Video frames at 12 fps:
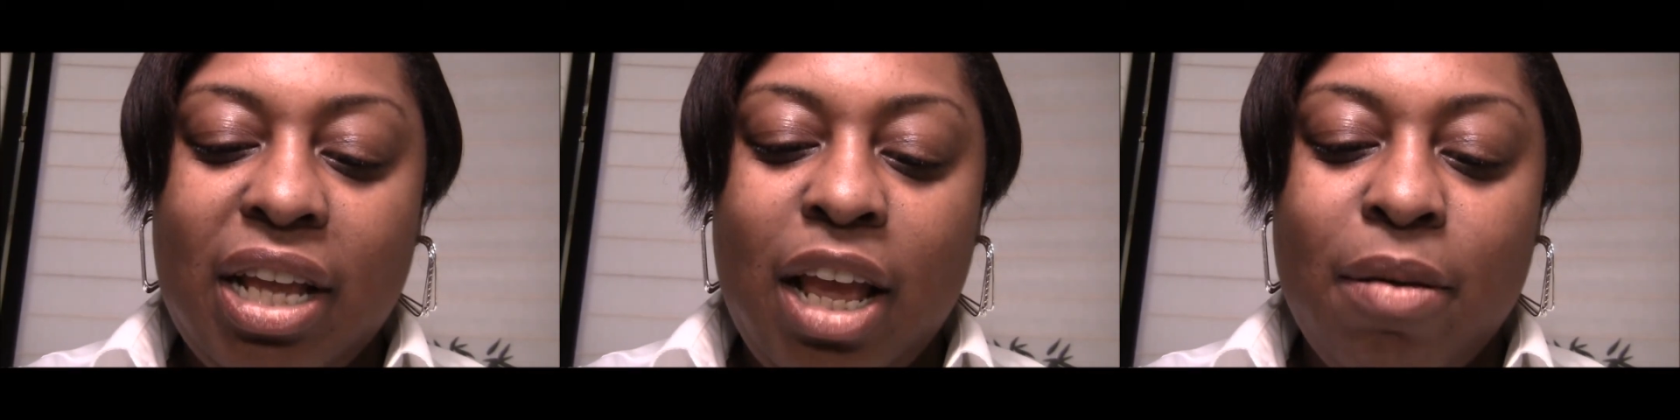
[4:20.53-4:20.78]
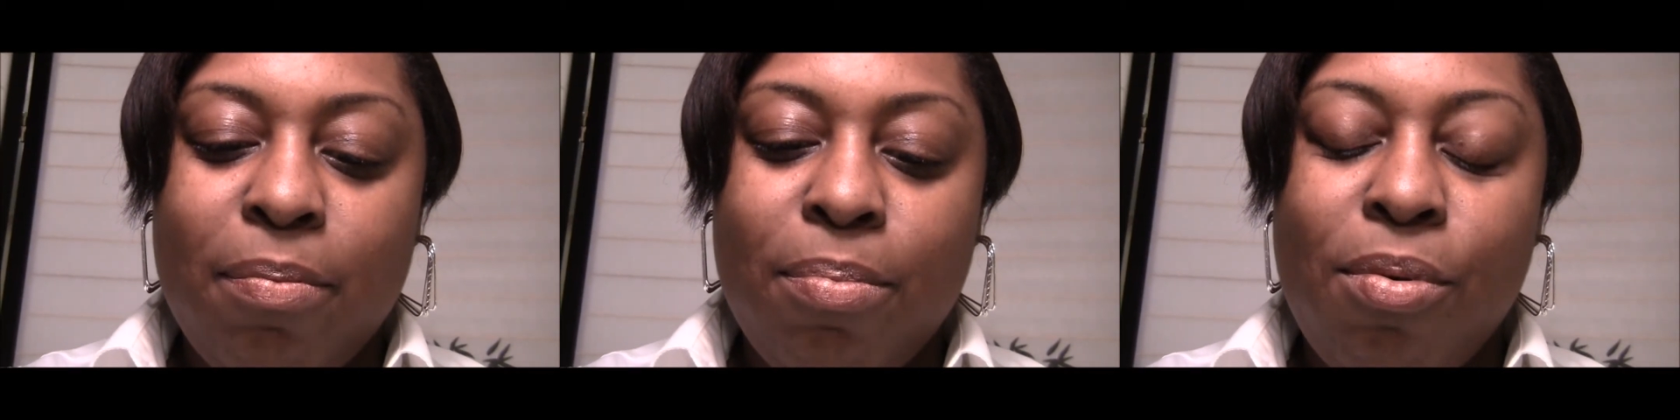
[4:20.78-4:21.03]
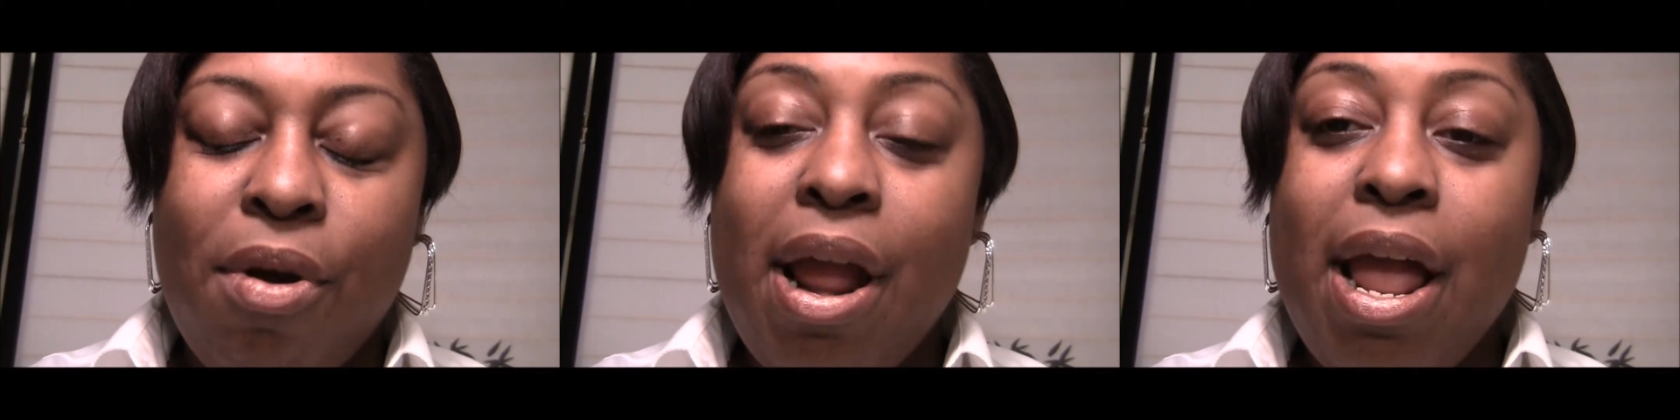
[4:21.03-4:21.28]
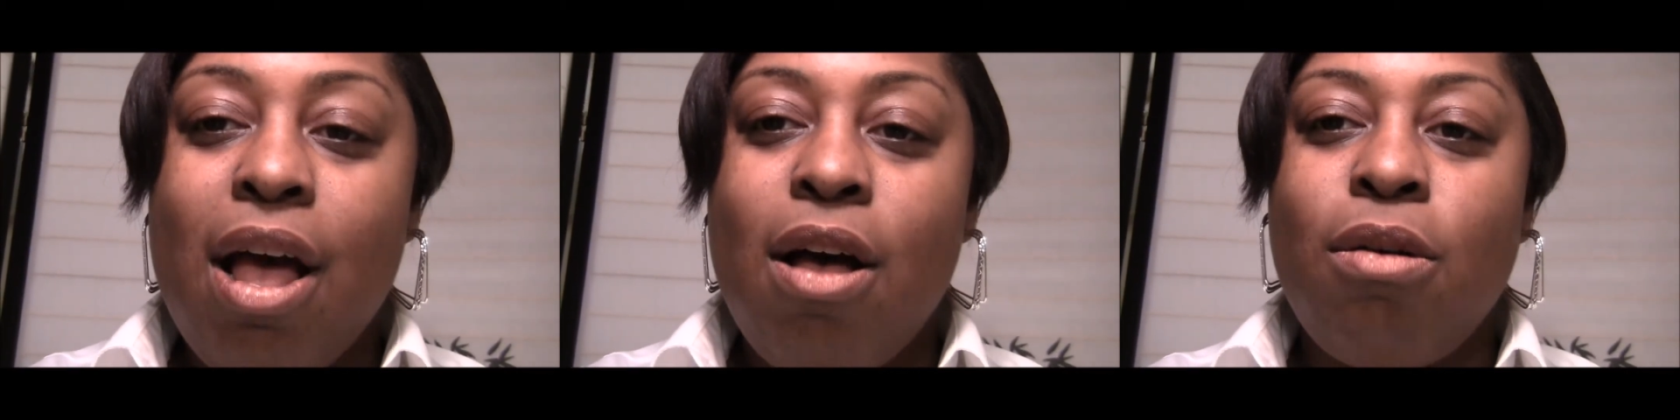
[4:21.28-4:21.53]
a
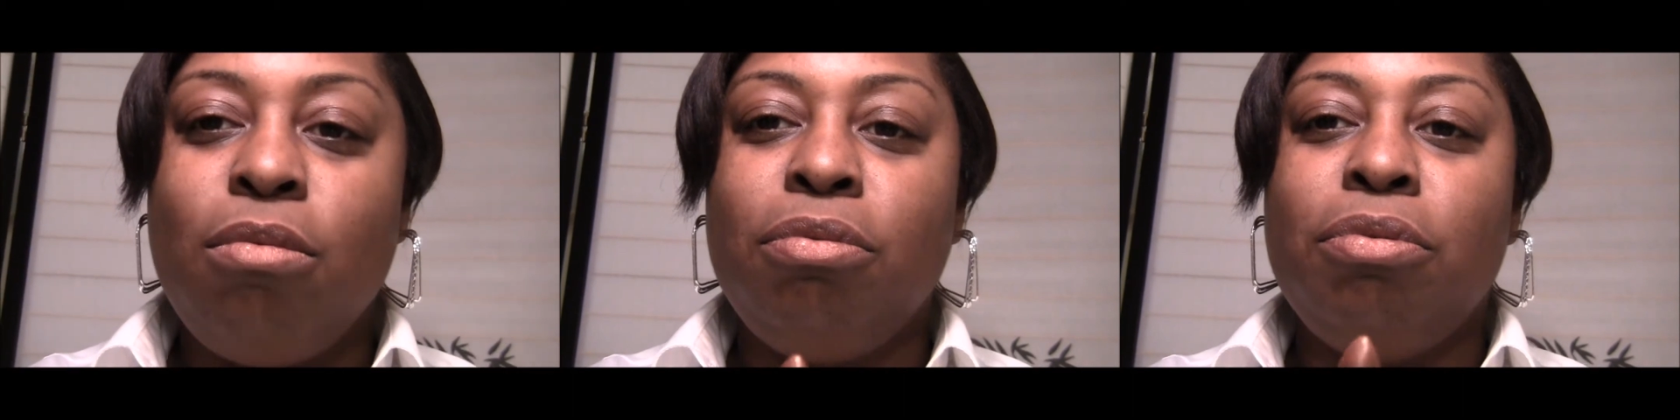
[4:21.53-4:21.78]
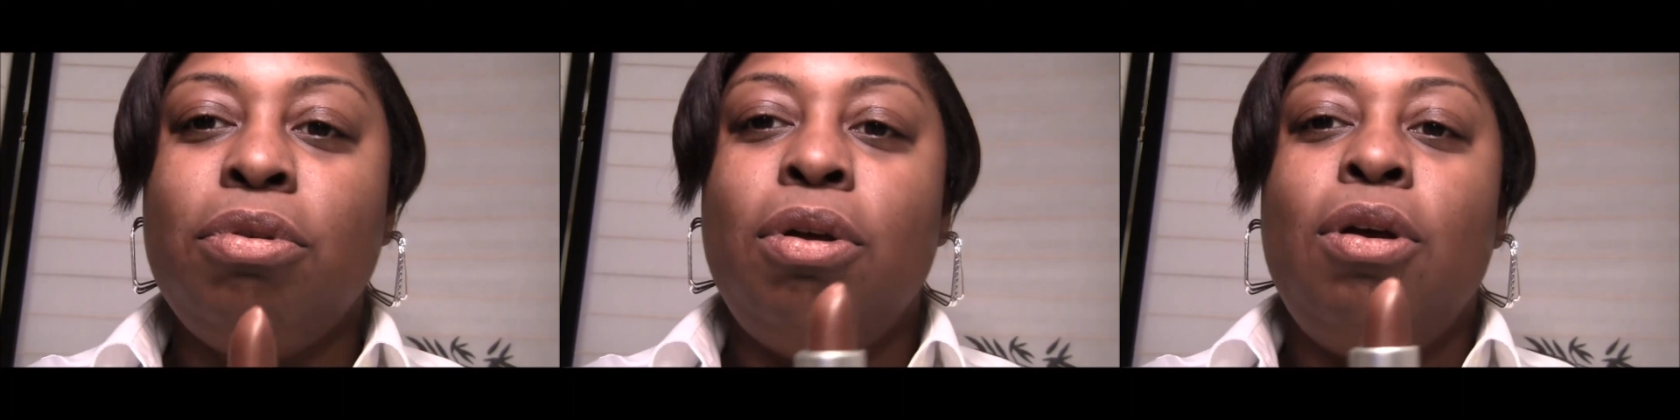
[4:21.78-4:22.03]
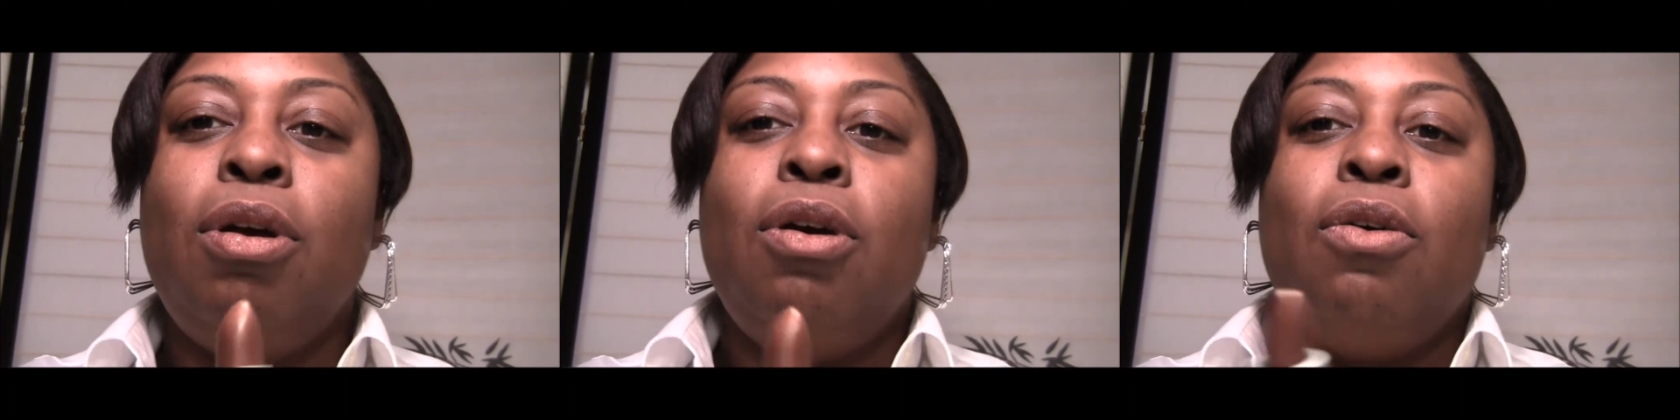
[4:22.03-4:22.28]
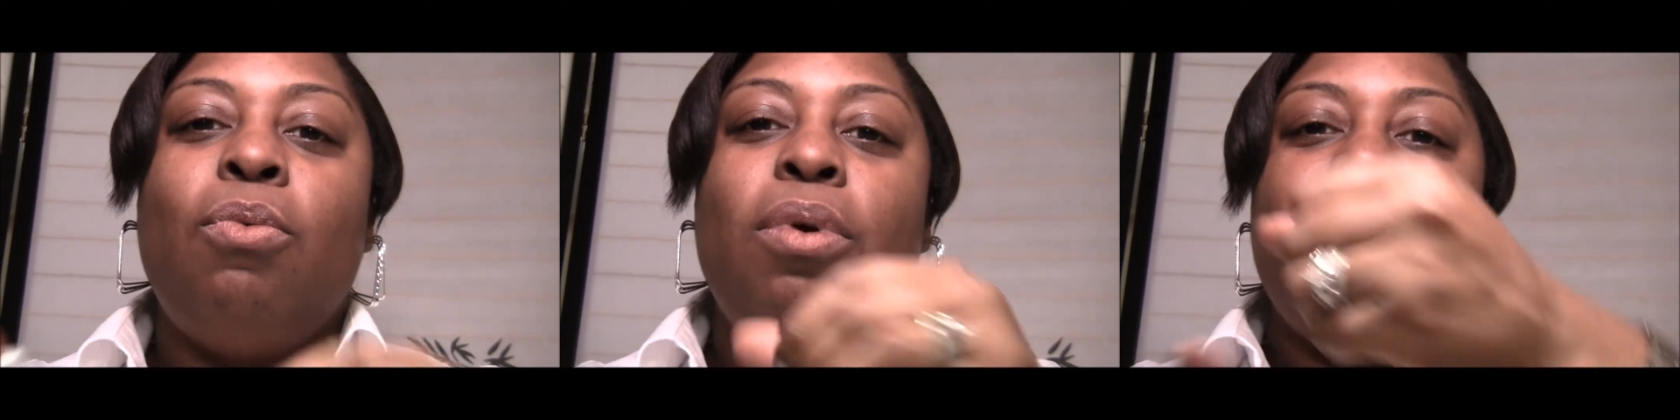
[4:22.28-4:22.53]
brown
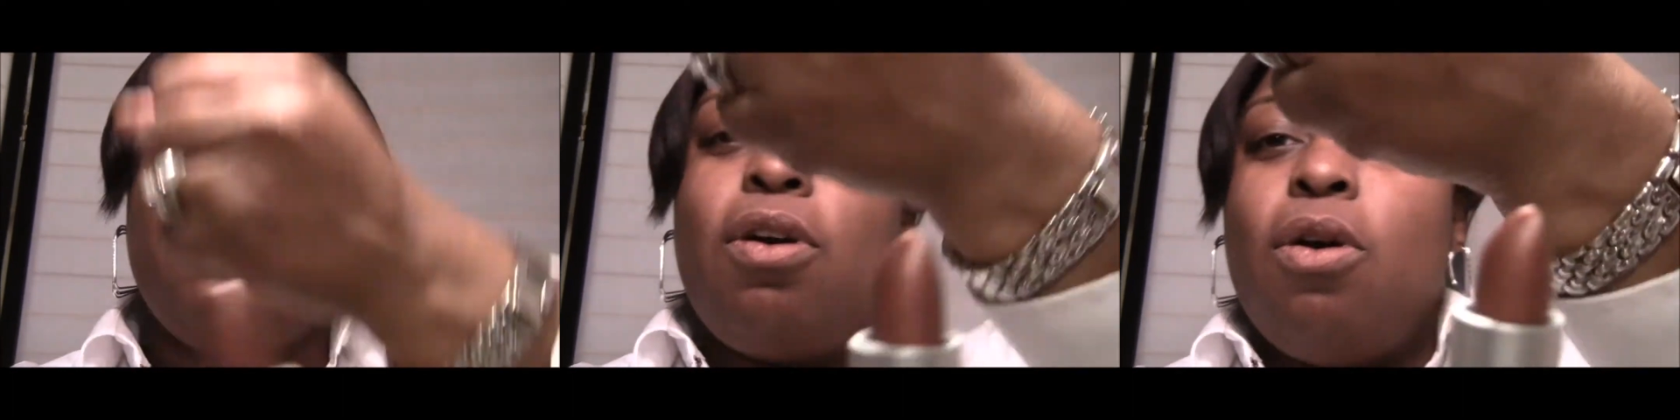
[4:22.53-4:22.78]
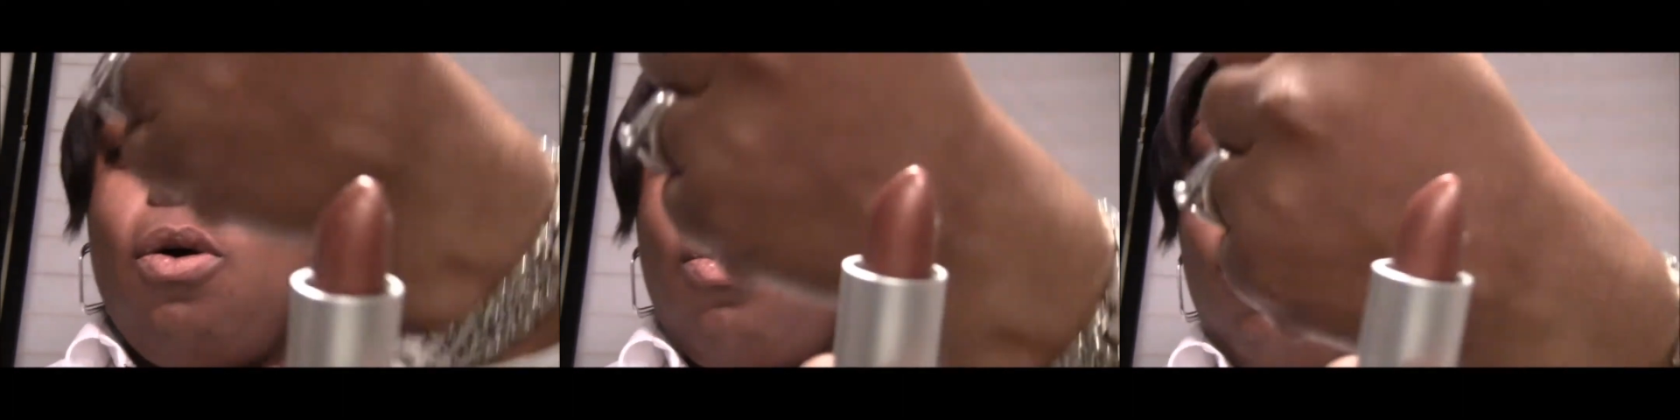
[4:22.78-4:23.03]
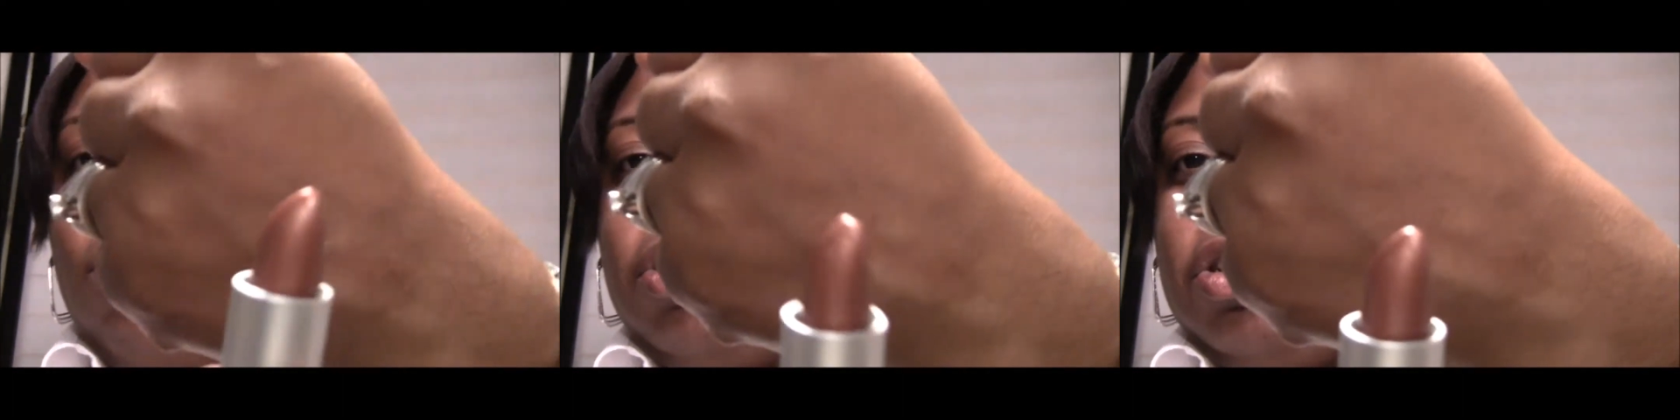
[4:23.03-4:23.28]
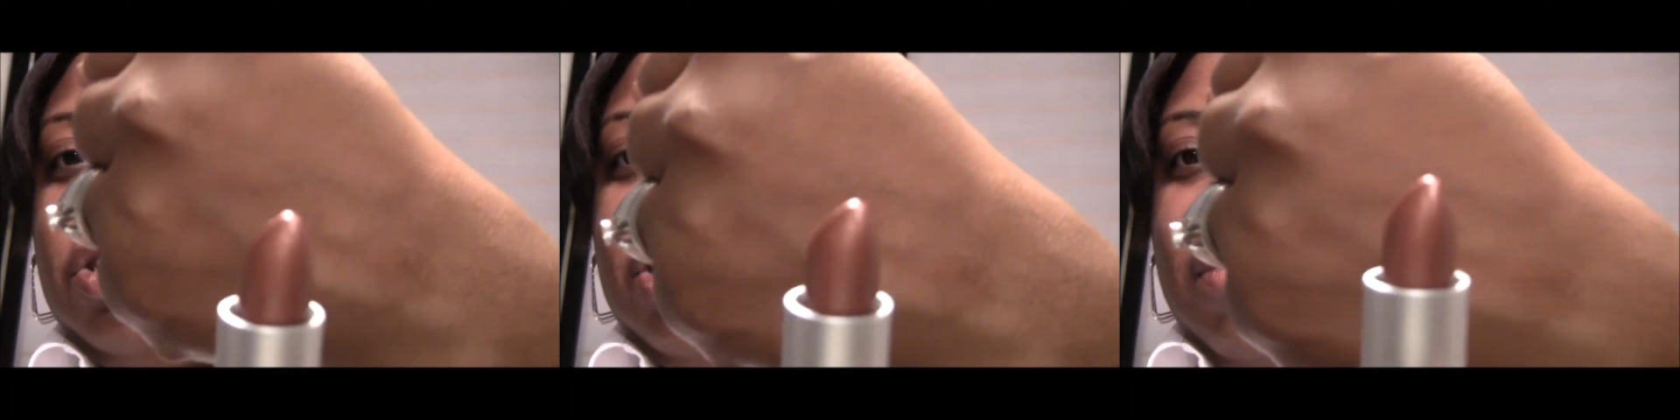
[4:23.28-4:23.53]
with gold
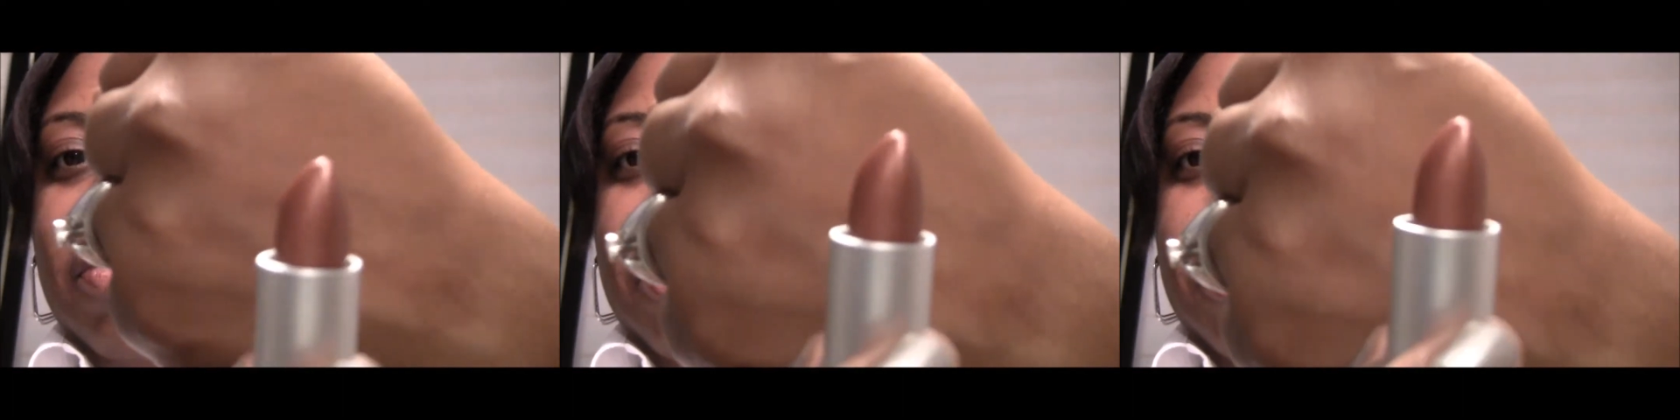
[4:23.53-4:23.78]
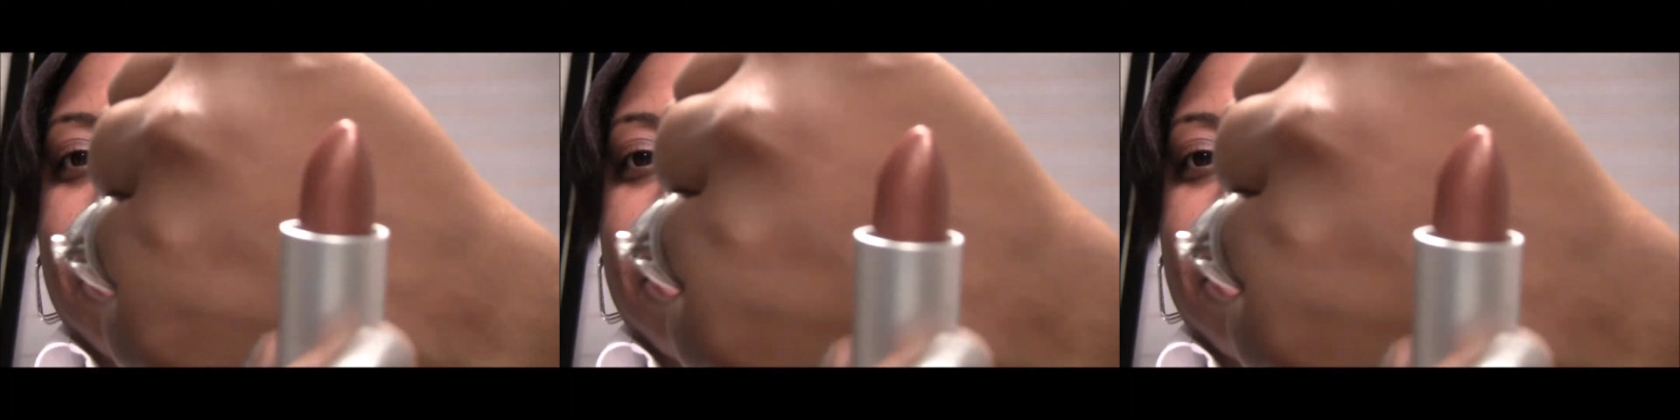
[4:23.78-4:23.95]
shimmer.